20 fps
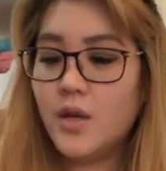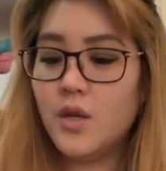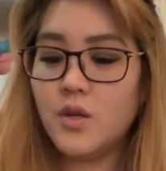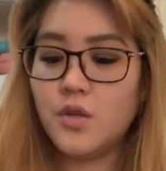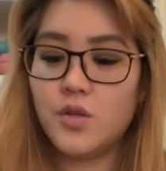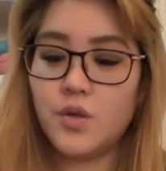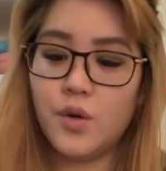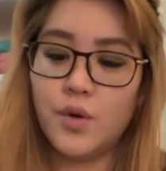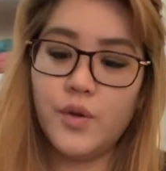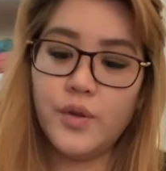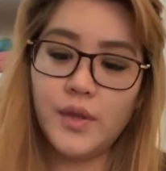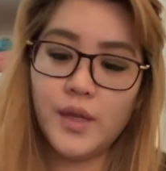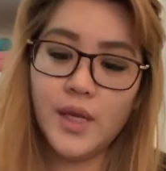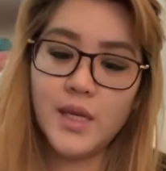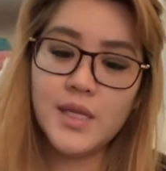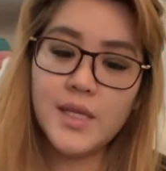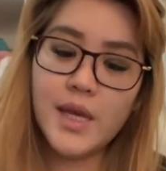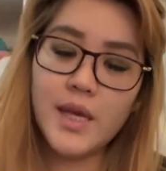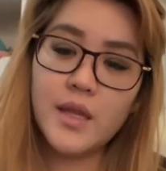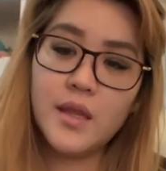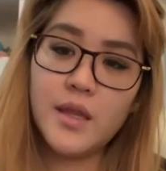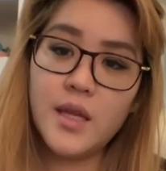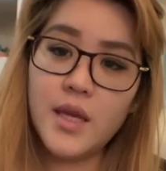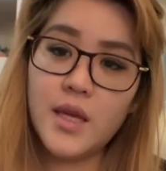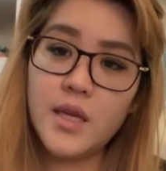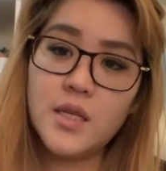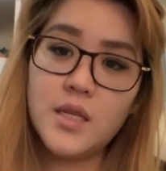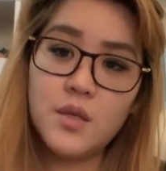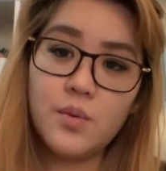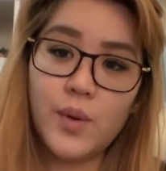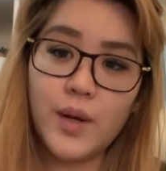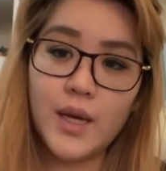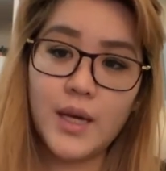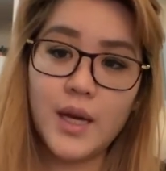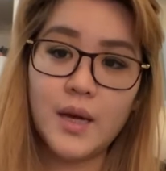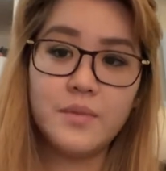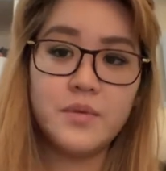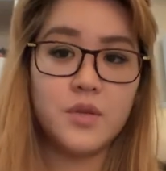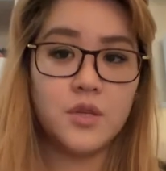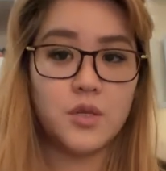So things like this, when it
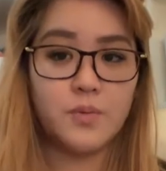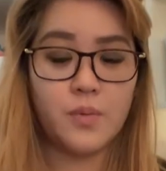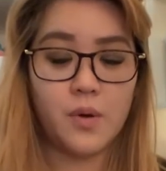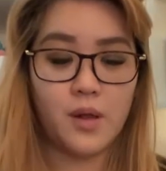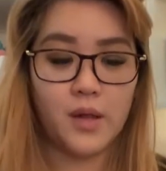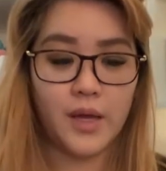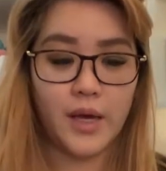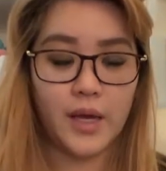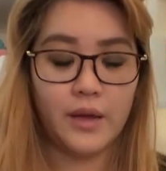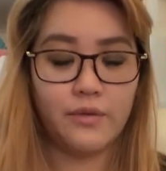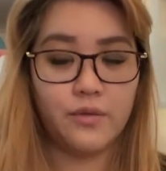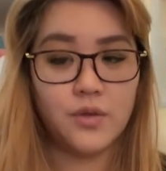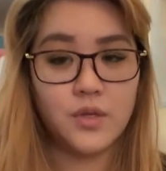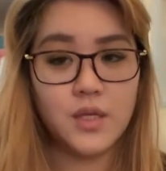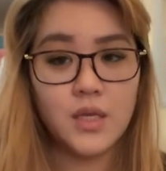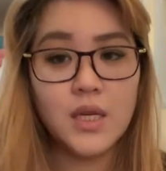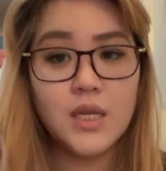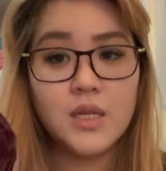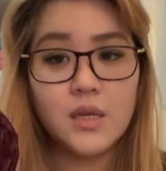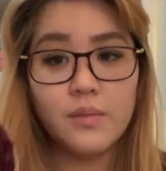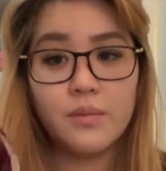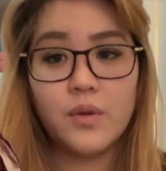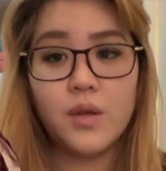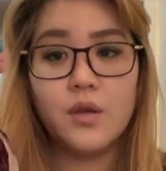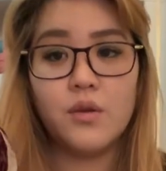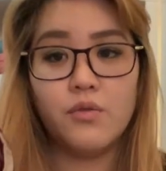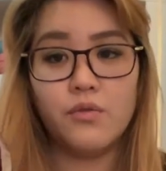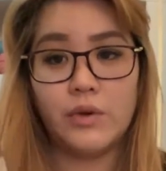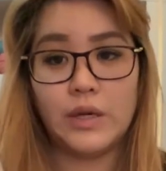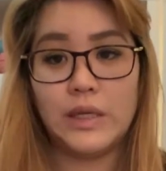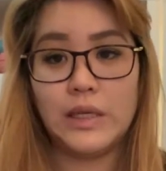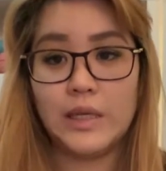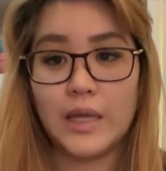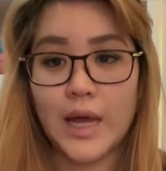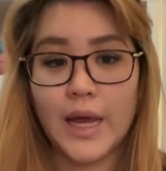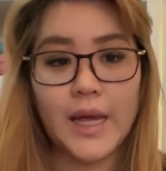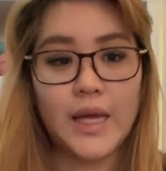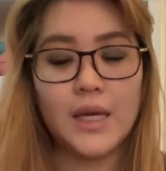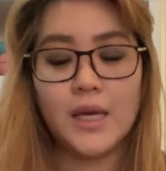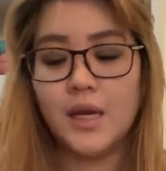comes to Spotlight, if you see something you really
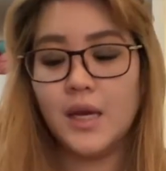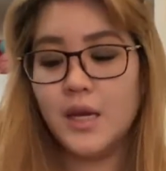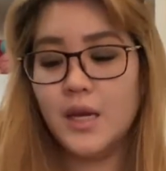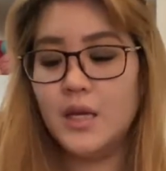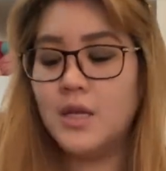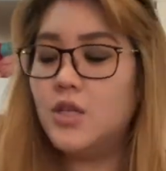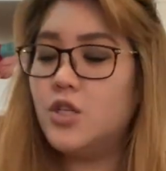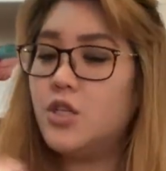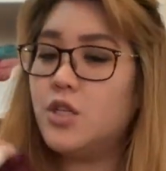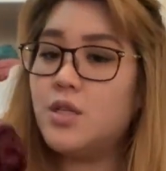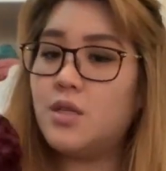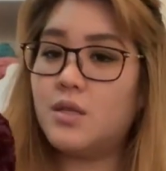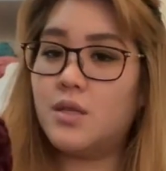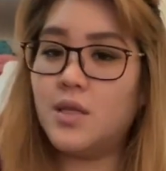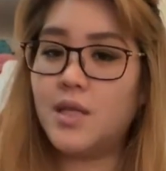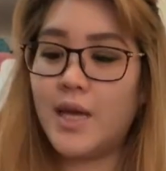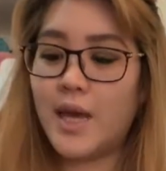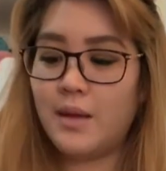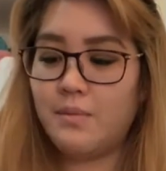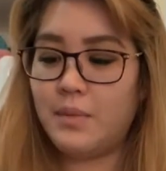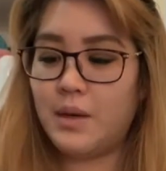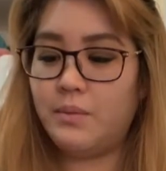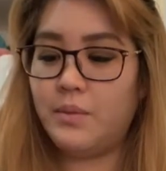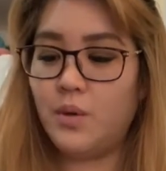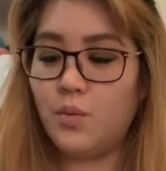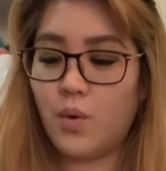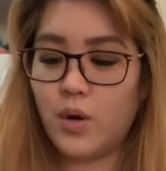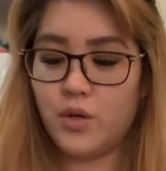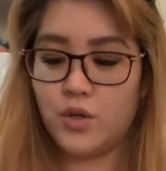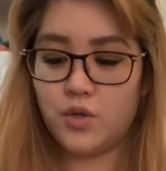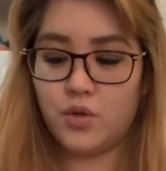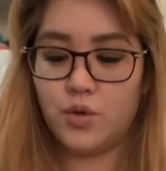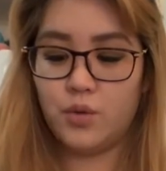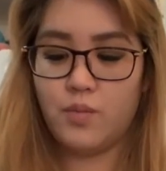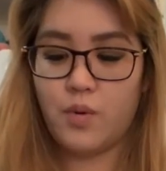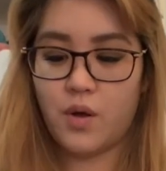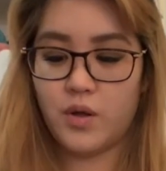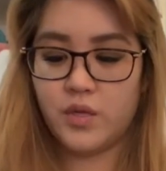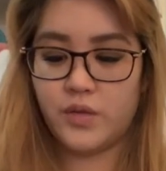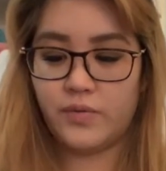like, just get maybe one or two
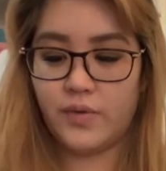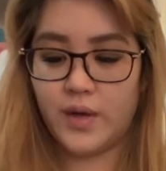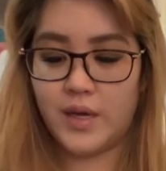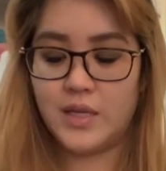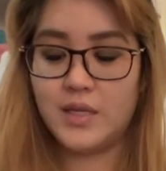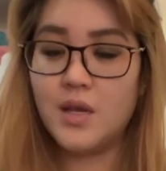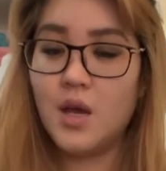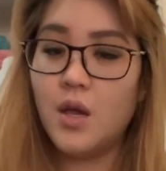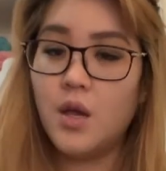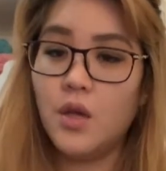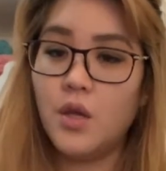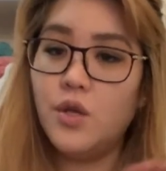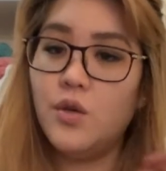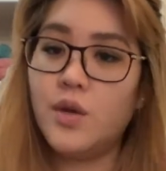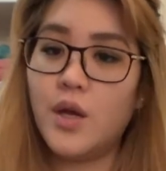balls first. You